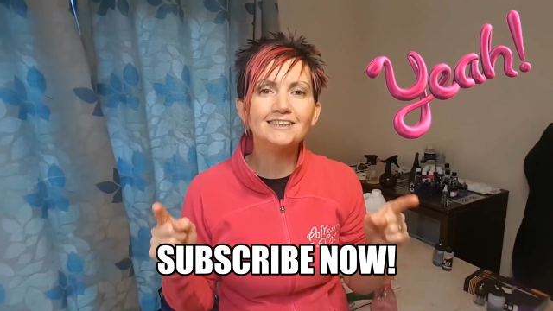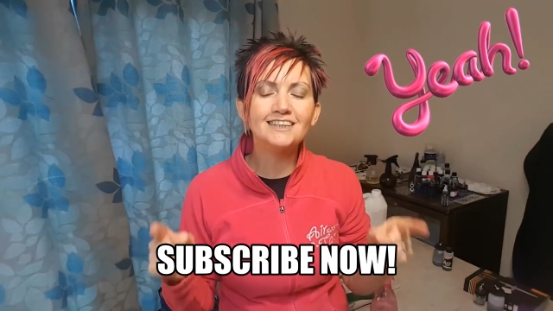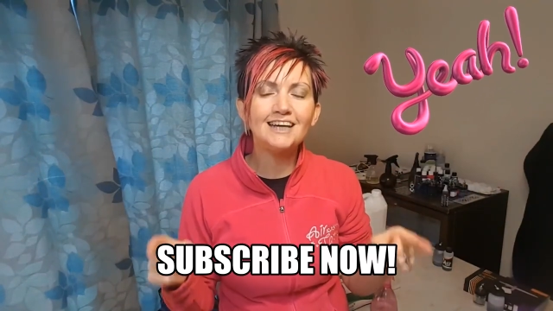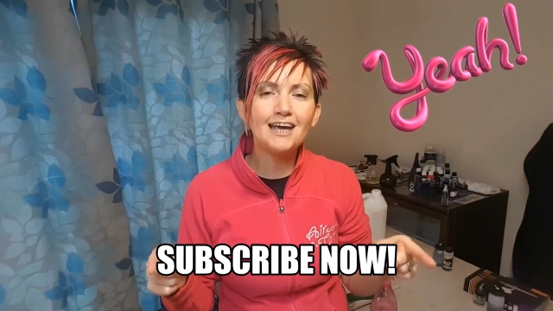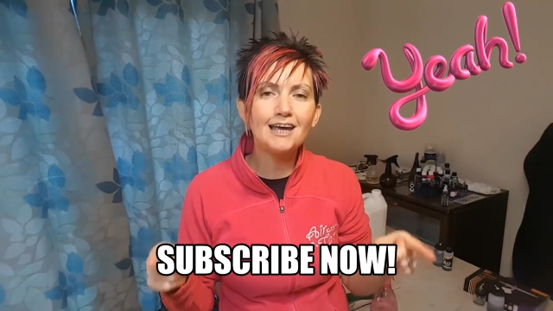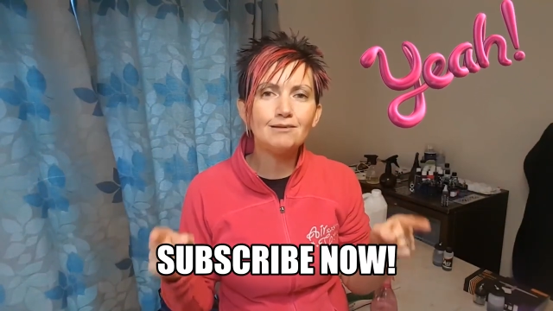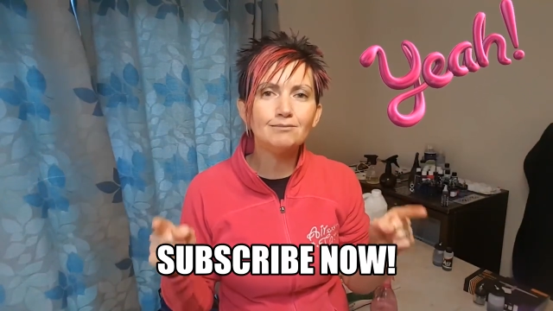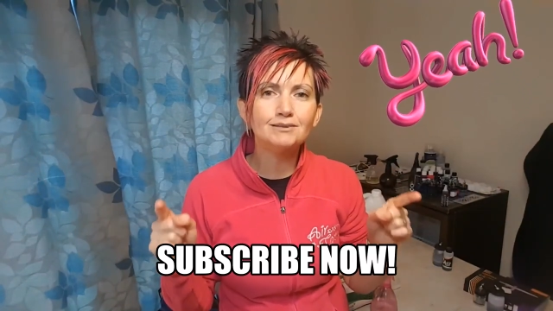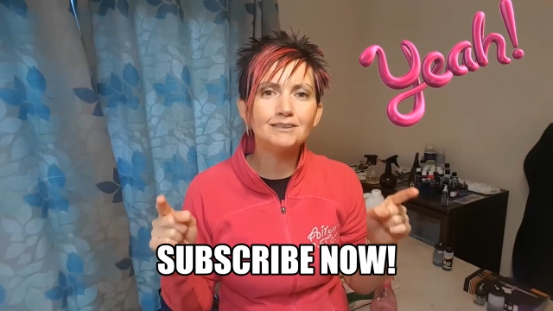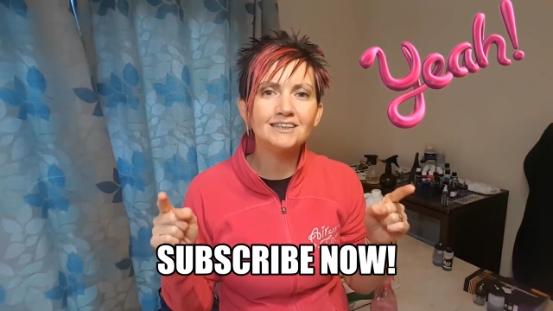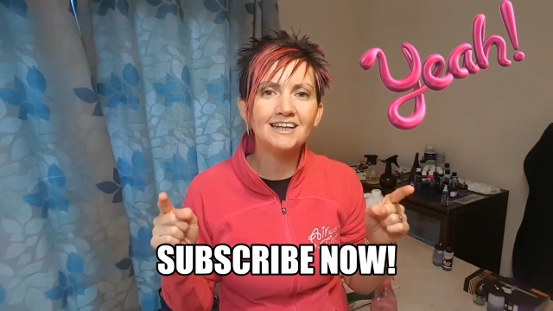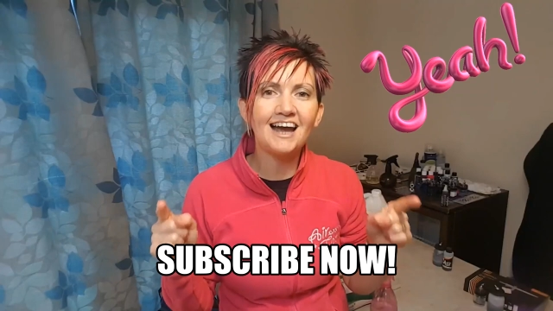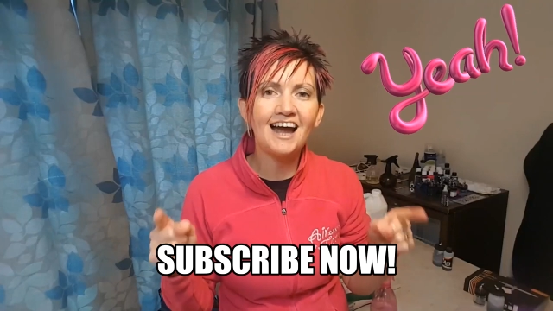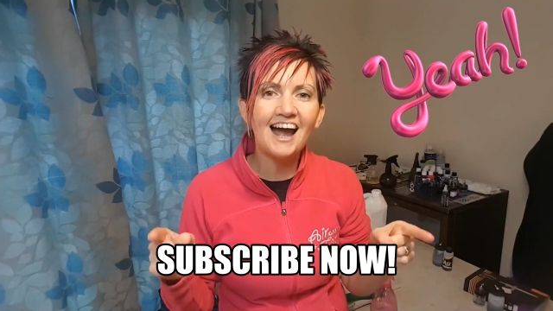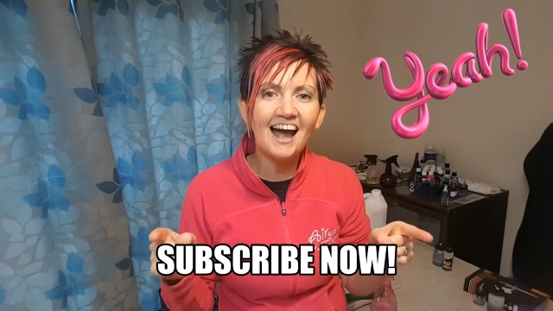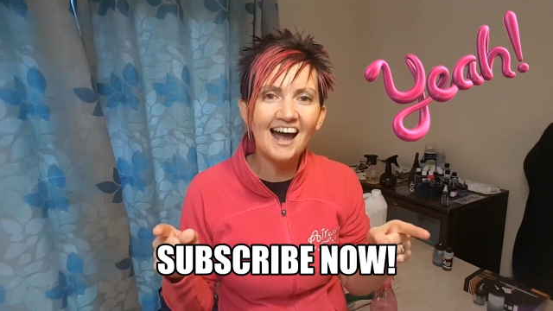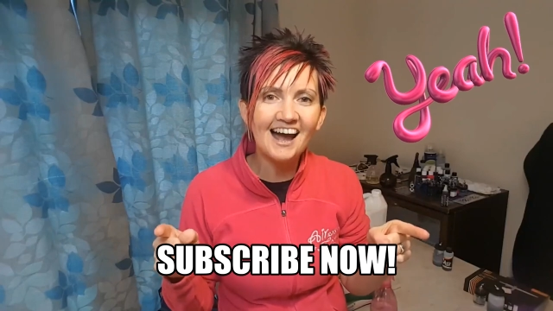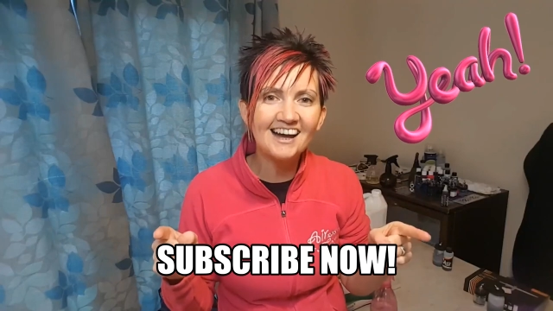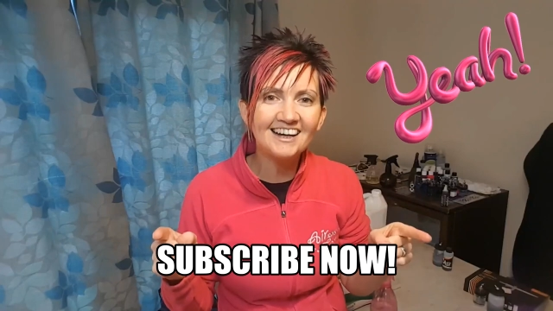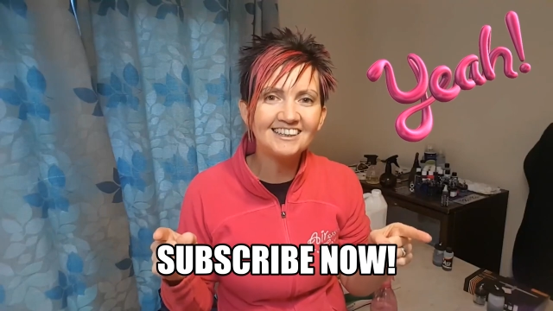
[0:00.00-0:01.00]
tips and
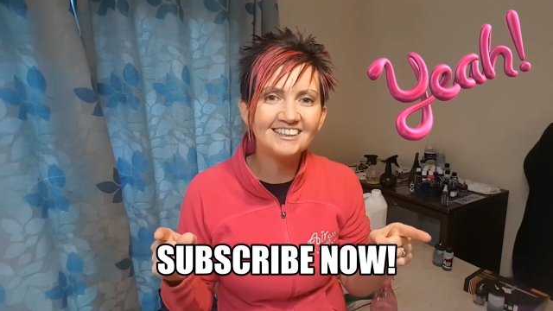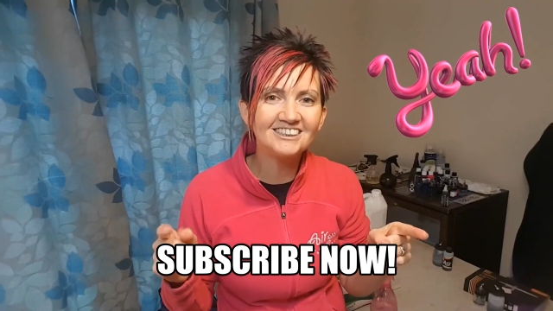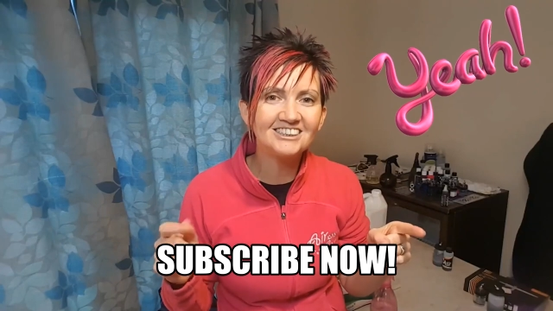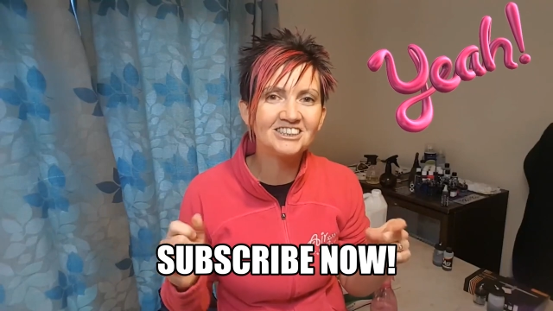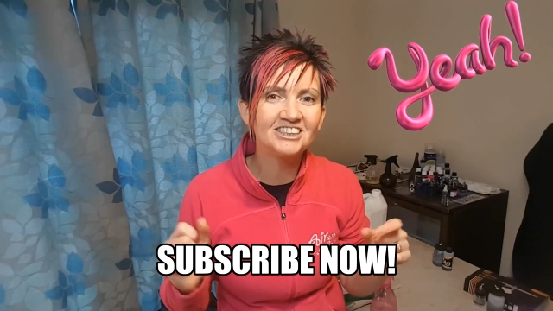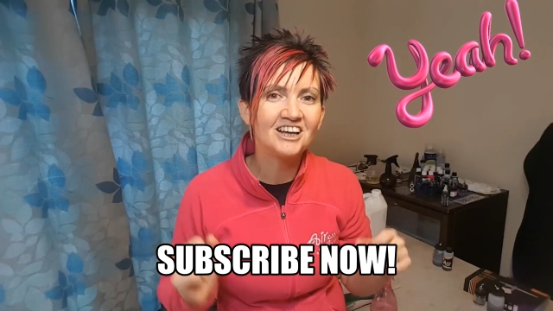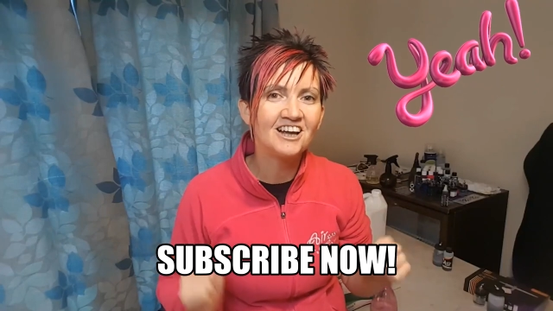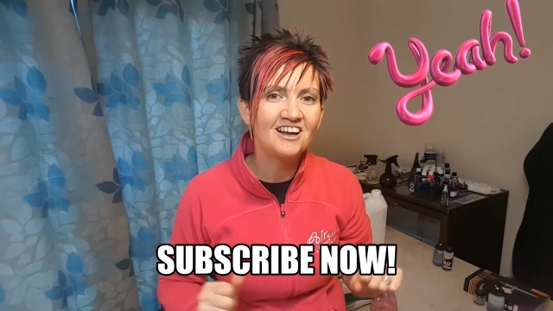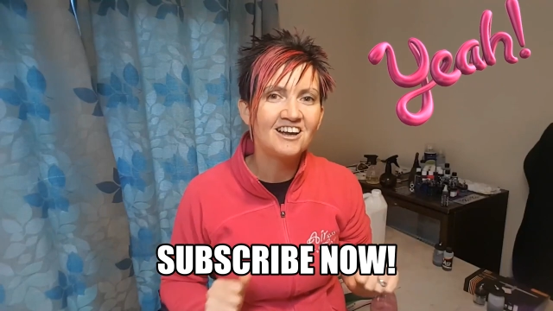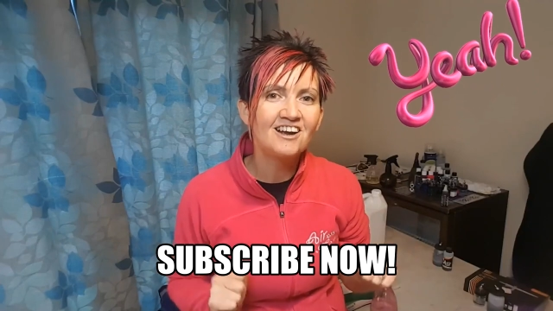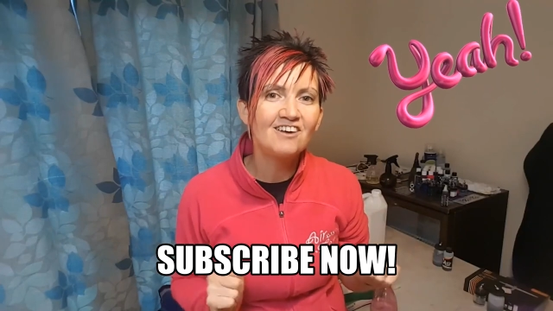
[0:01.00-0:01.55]
hacks